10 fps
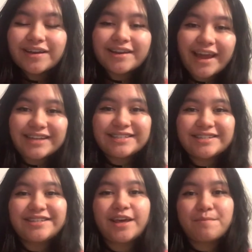Next
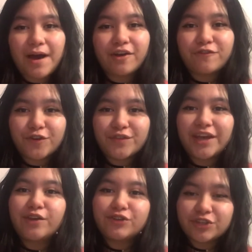is the amount of food
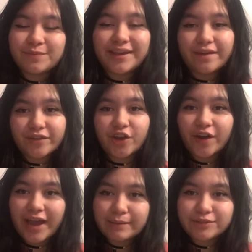that you should be giving your
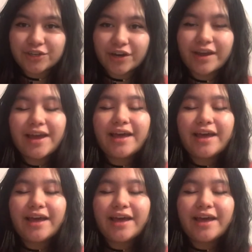hamster.